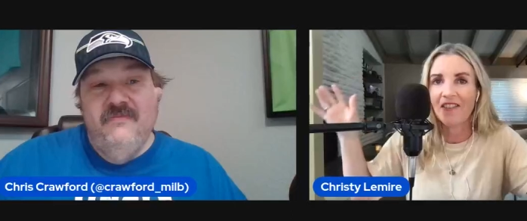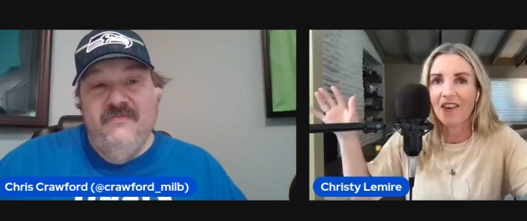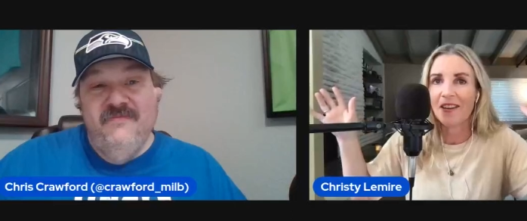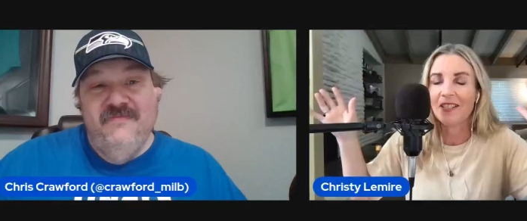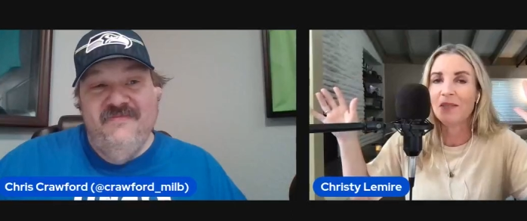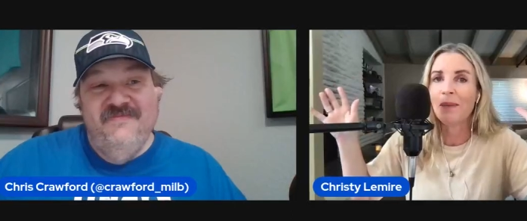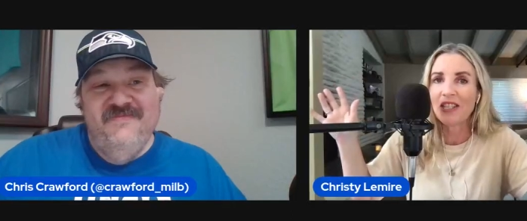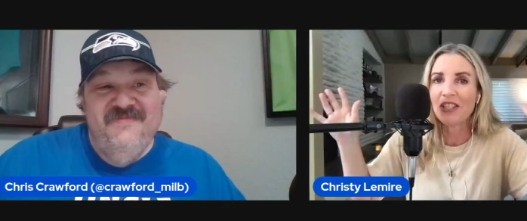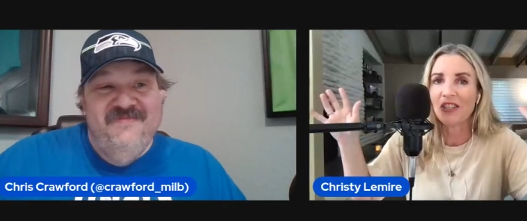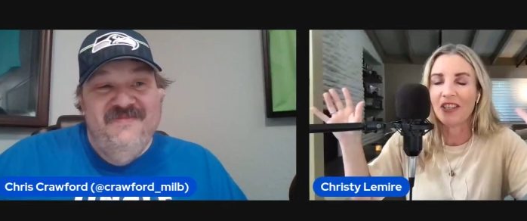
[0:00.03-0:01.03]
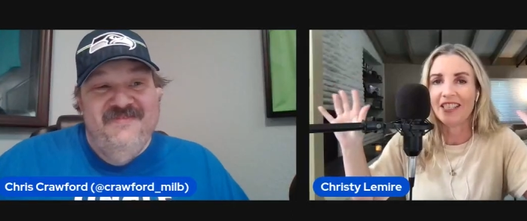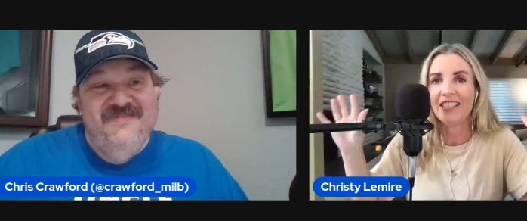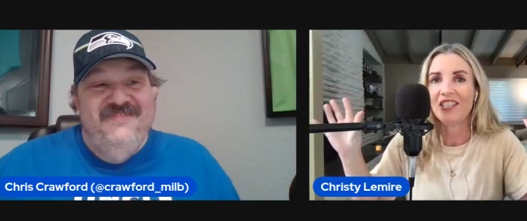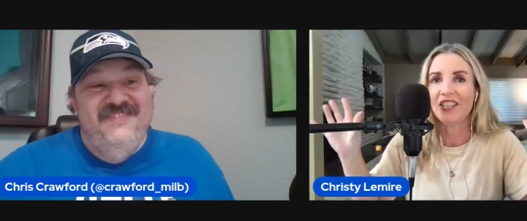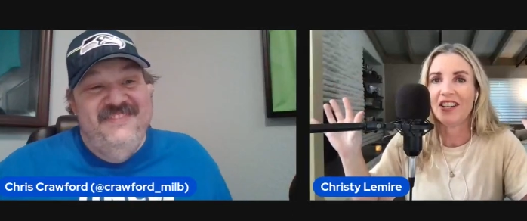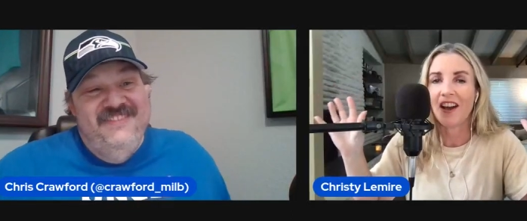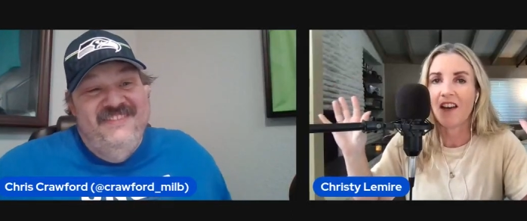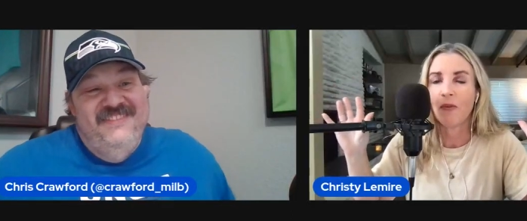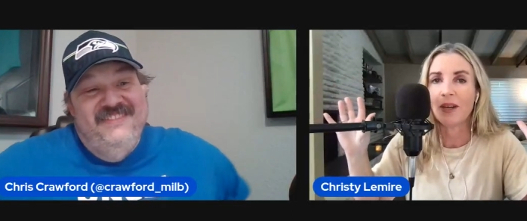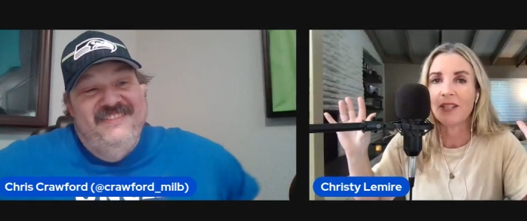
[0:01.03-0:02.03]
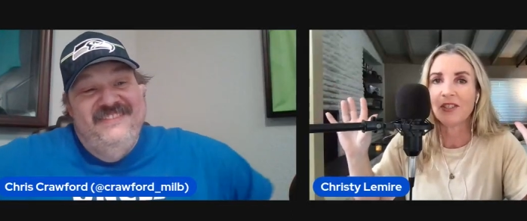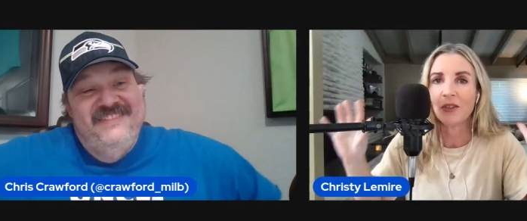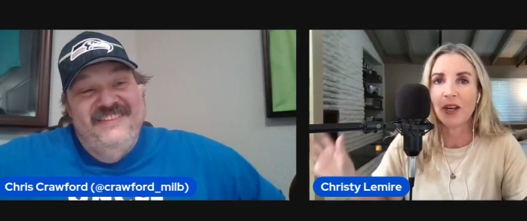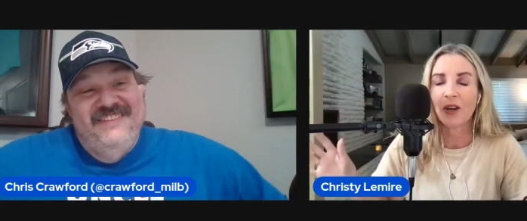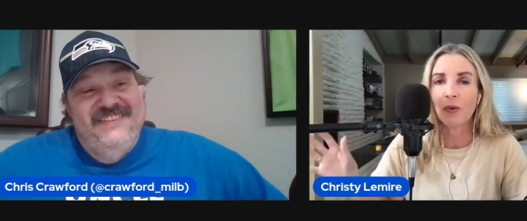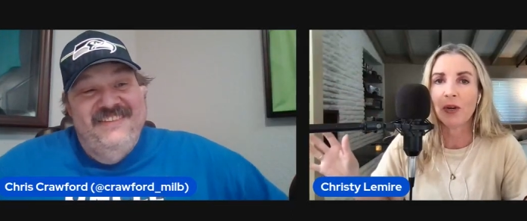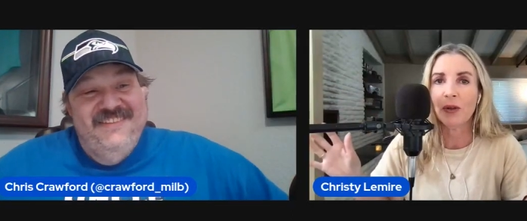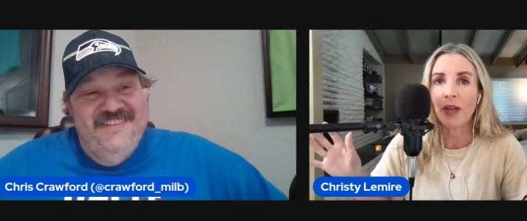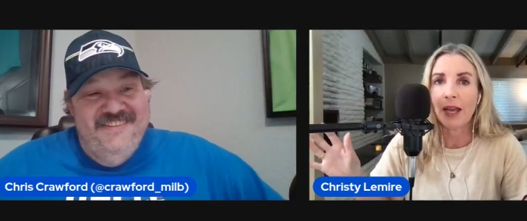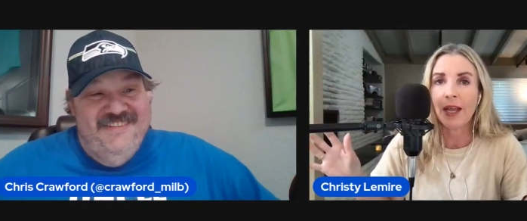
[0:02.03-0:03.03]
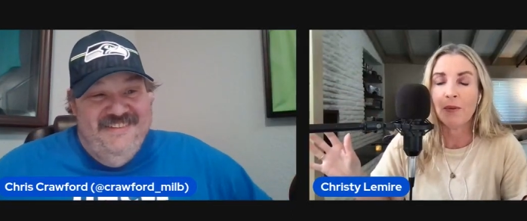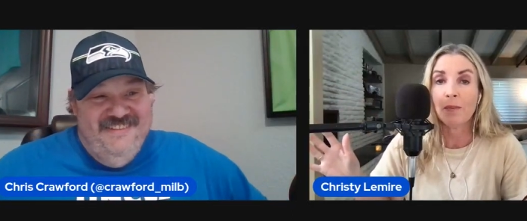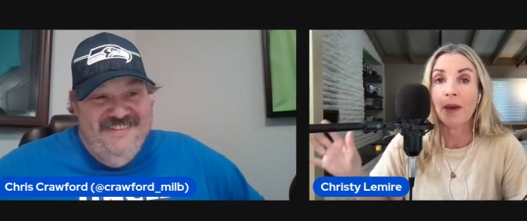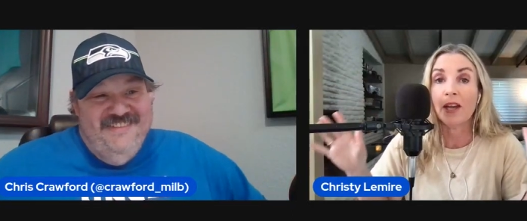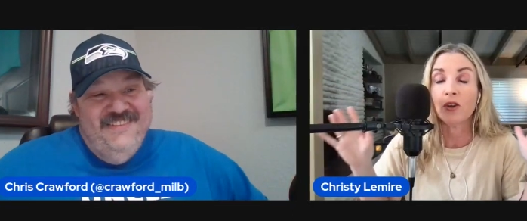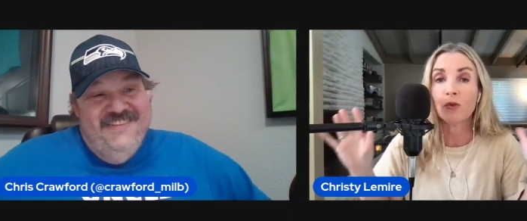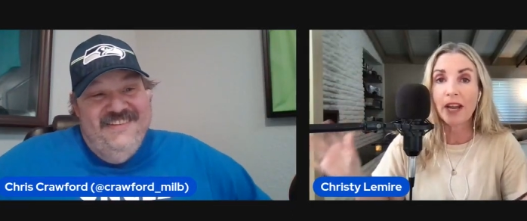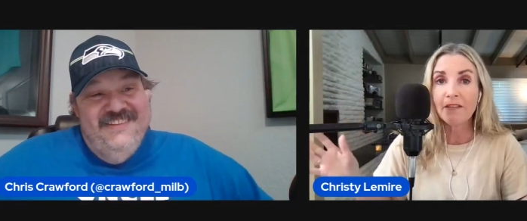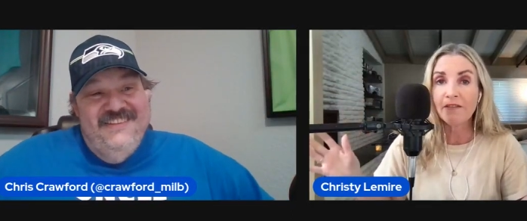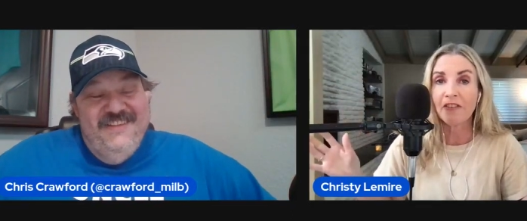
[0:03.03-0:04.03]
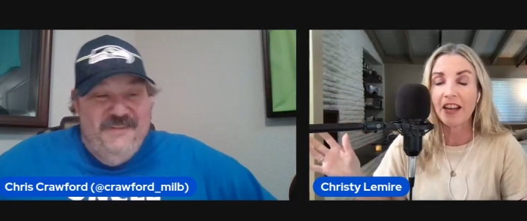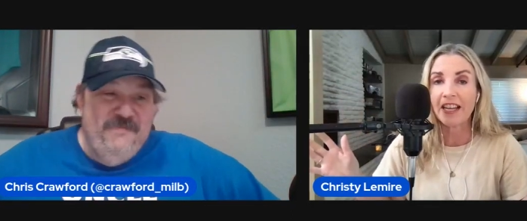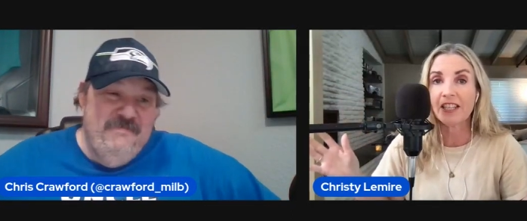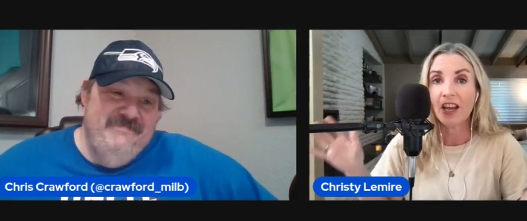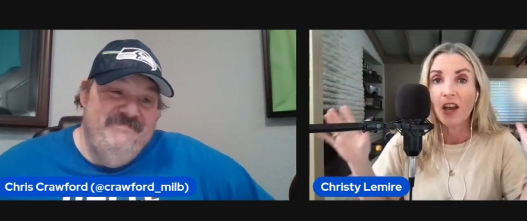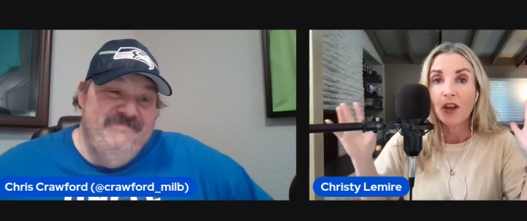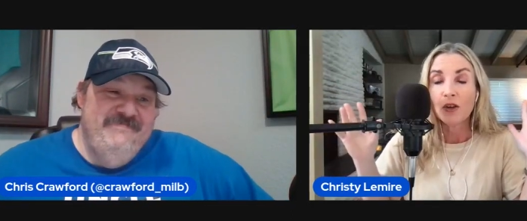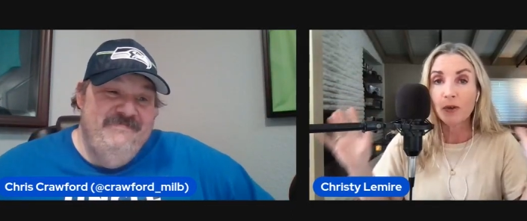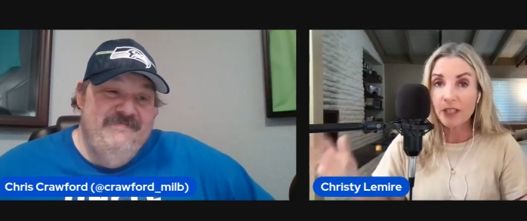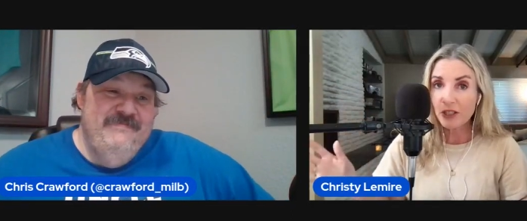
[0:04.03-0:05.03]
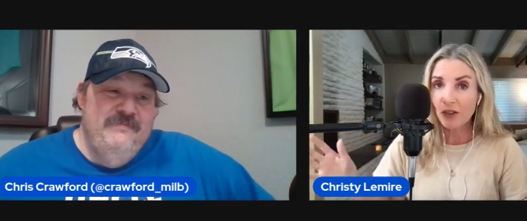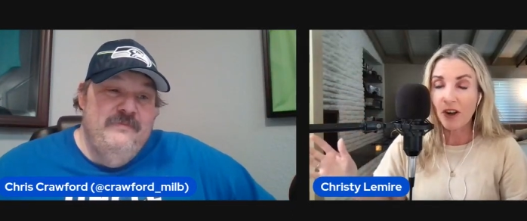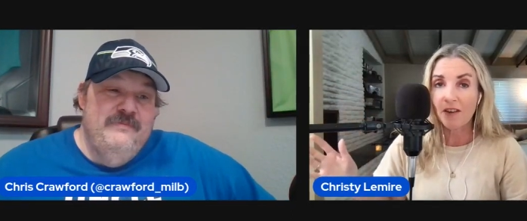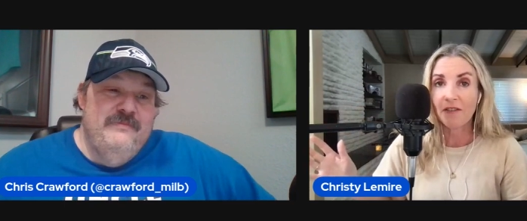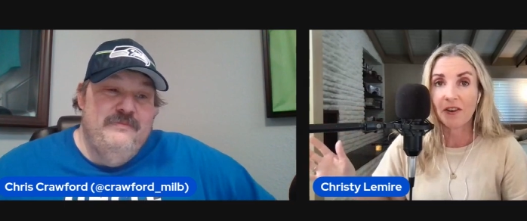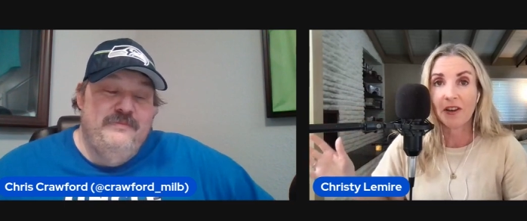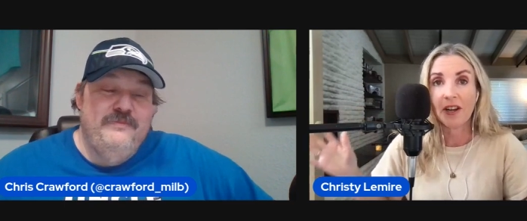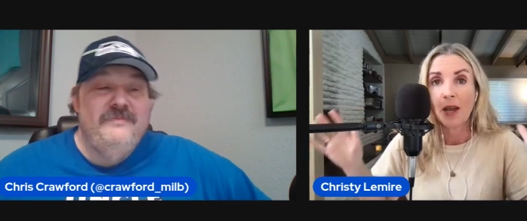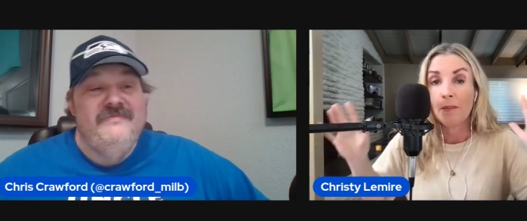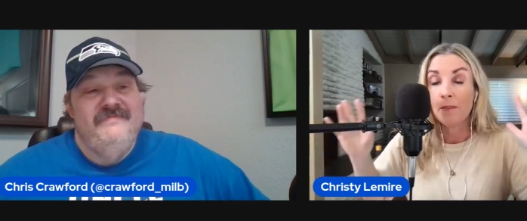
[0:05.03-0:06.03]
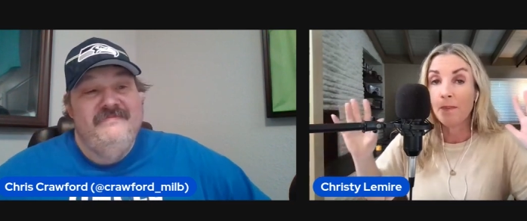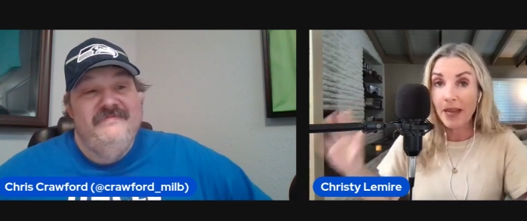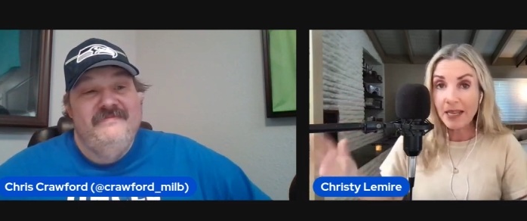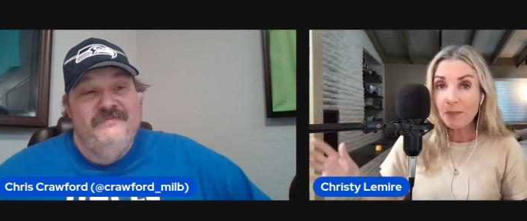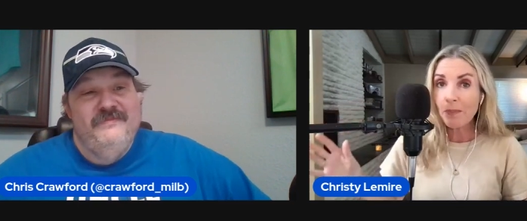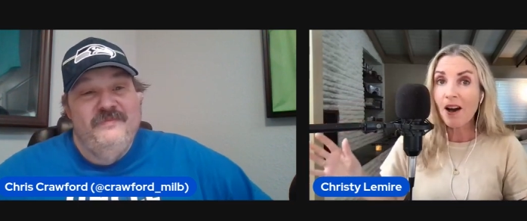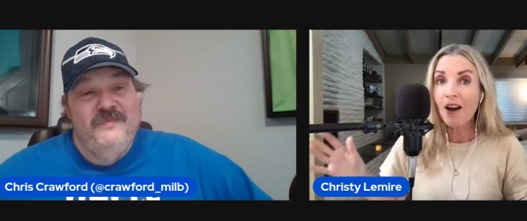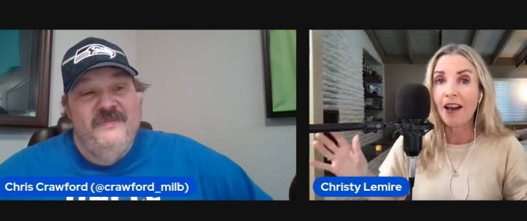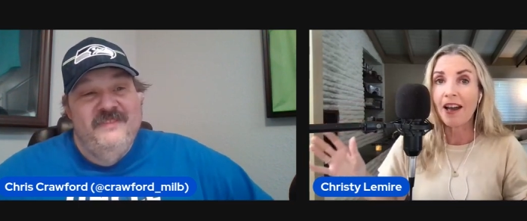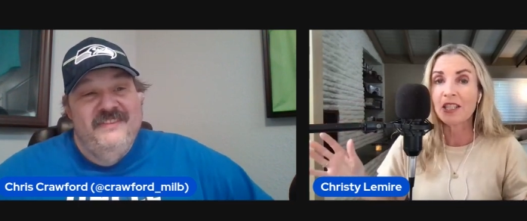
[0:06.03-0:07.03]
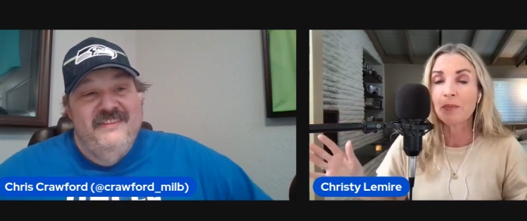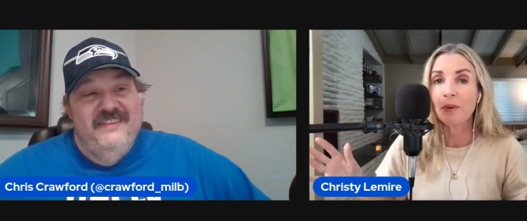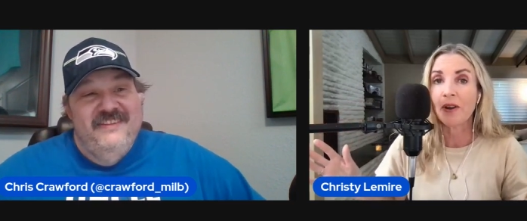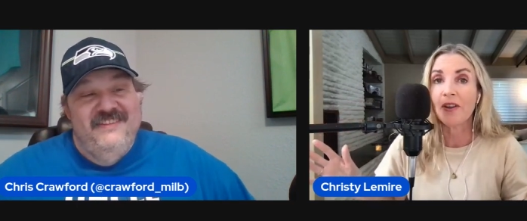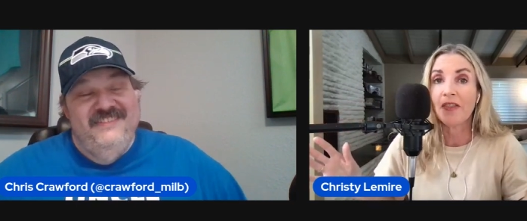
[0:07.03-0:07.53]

Speaker 1: special edition of Was It Great or Were You Eight with my great friend, Chris Crawford, baseball expert.